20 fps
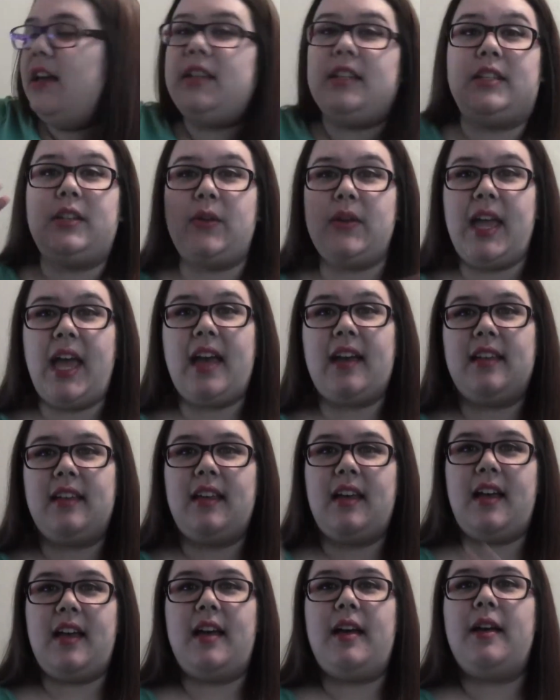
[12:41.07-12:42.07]
So yeah,
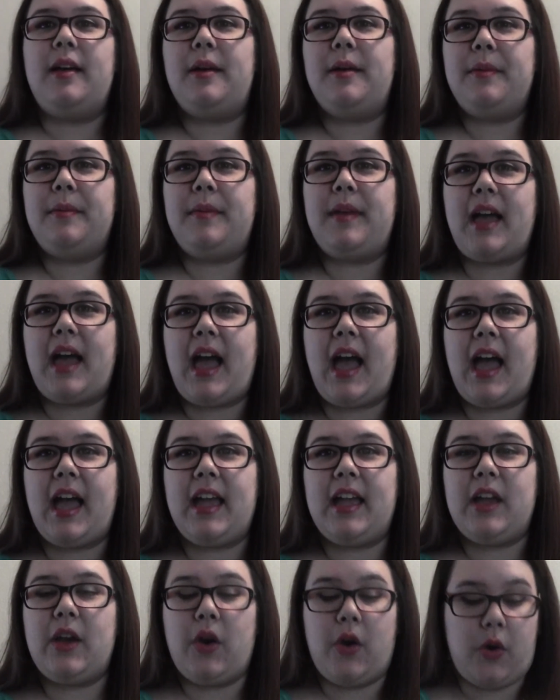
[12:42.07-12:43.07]

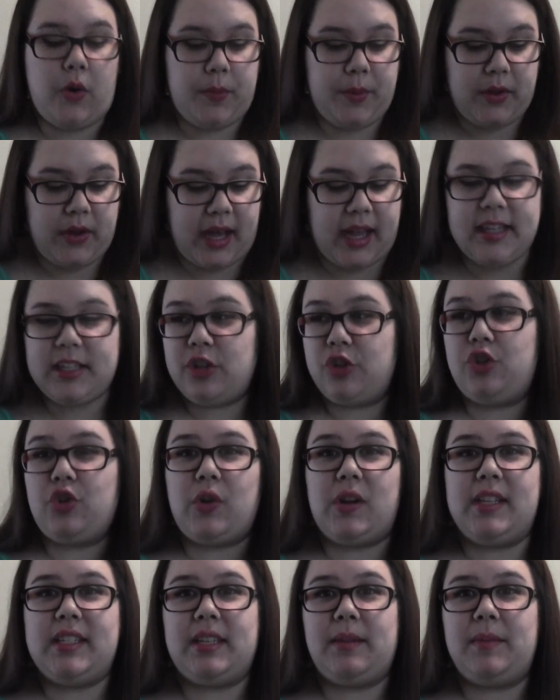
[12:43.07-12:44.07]
I hope you guys
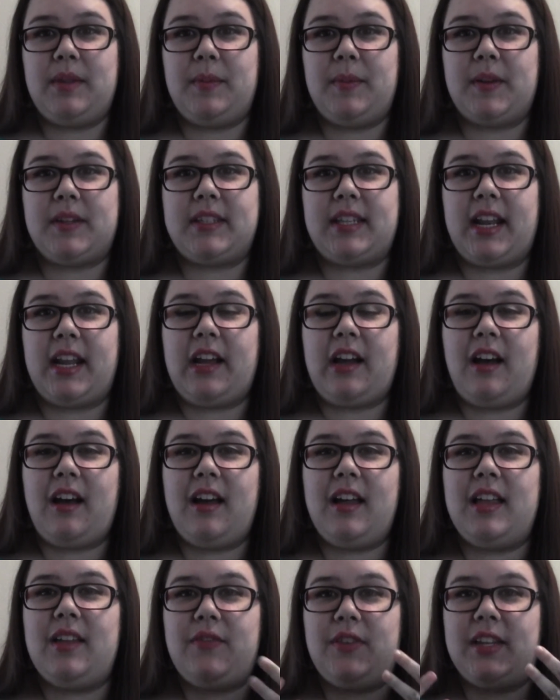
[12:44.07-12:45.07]
enjoyed some of the books that I
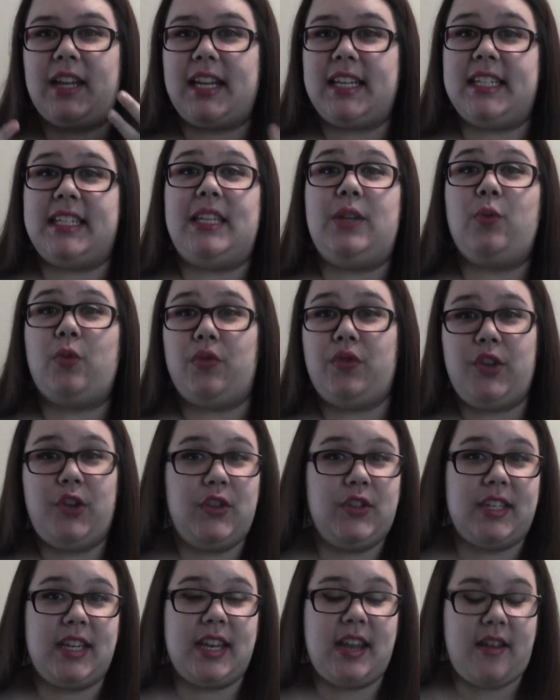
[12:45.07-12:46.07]
got. If you'd like to see
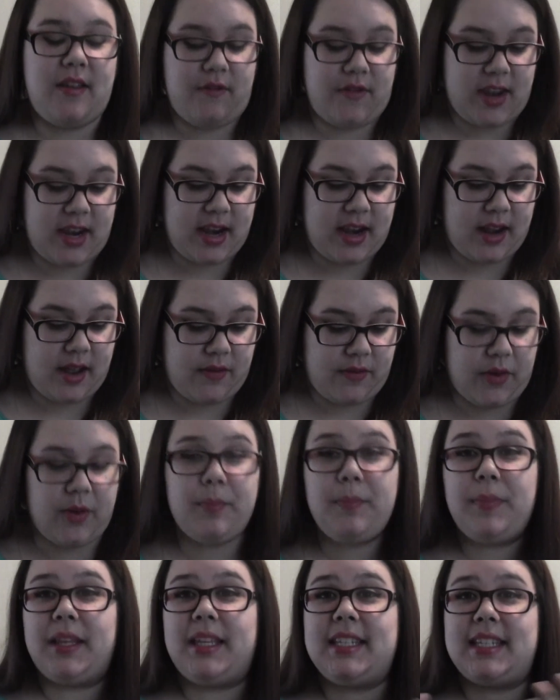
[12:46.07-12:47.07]
reviews of any of
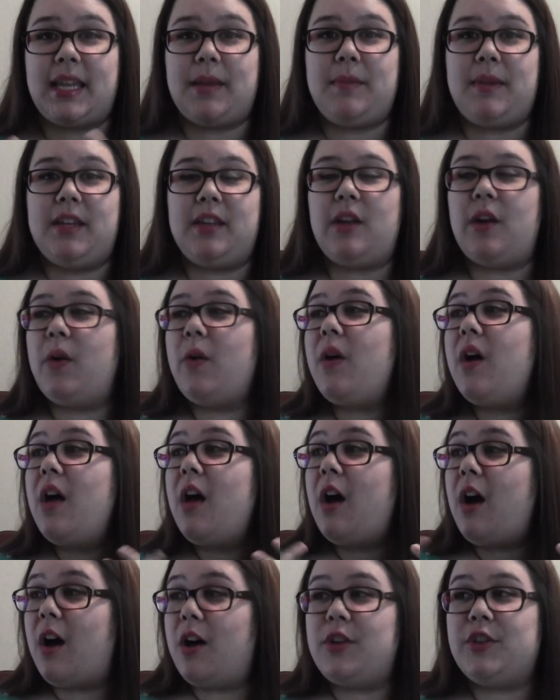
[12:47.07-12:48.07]
them, please let me know.
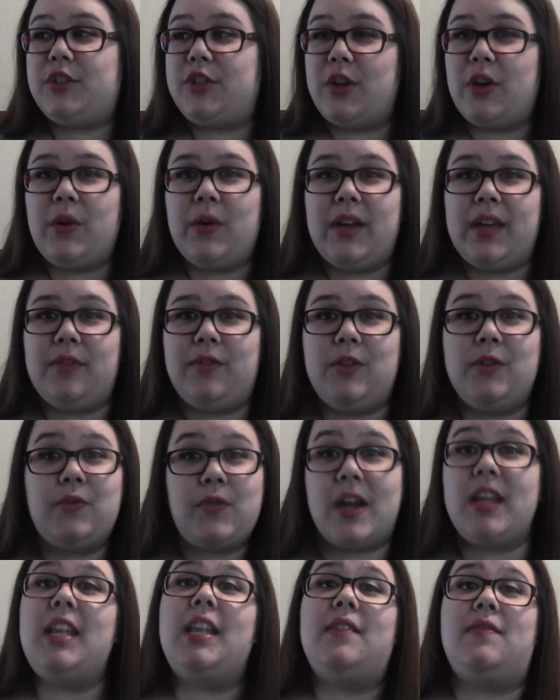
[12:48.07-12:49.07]
Also, if you've
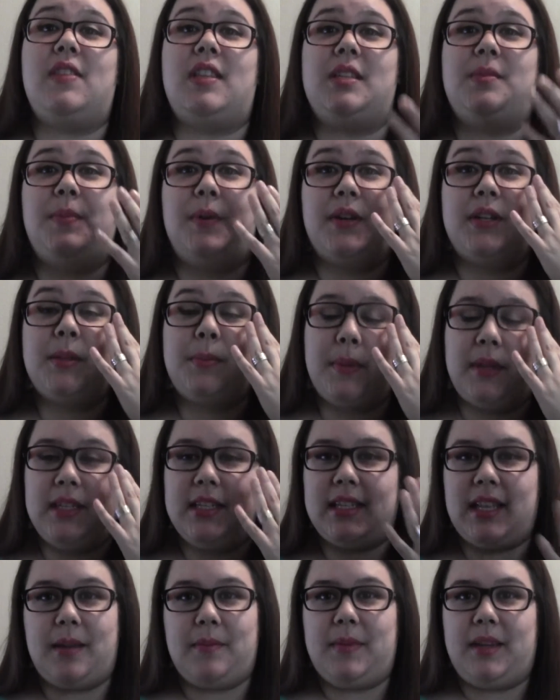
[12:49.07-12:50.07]
read any of these books,
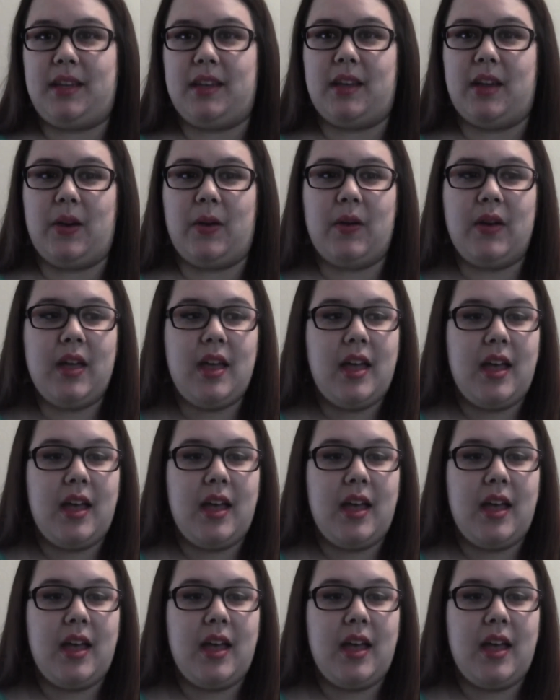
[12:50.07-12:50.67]
please let me know.